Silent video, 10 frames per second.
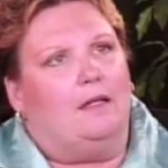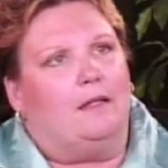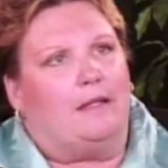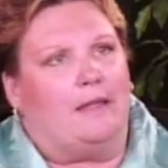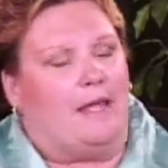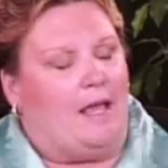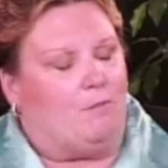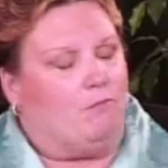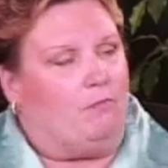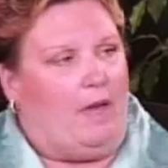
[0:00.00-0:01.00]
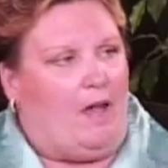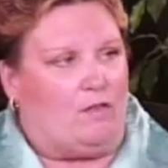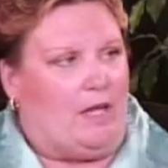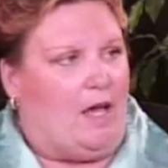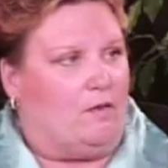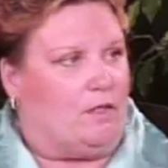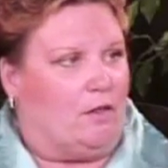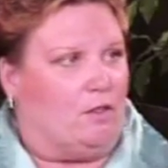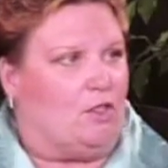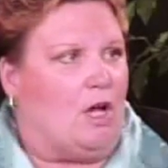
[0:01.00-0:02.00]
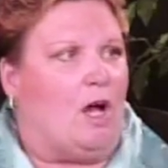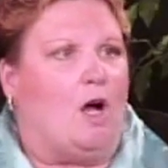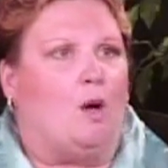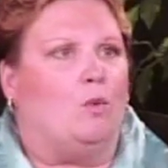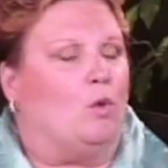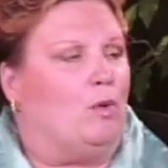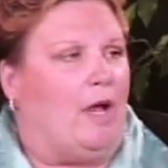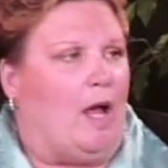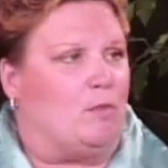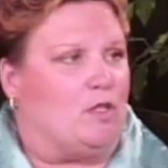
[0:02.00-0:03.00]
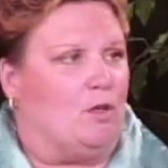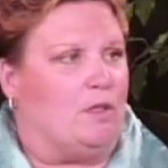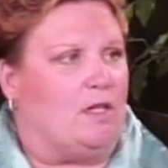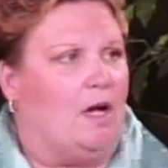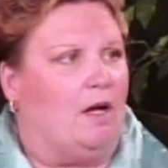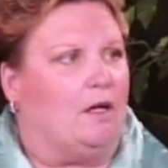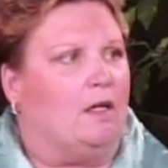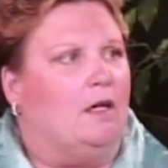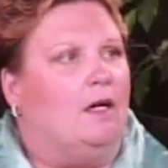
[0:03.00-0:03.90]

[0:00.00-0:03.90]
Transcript: that they have to have another job or perhaps they're retired.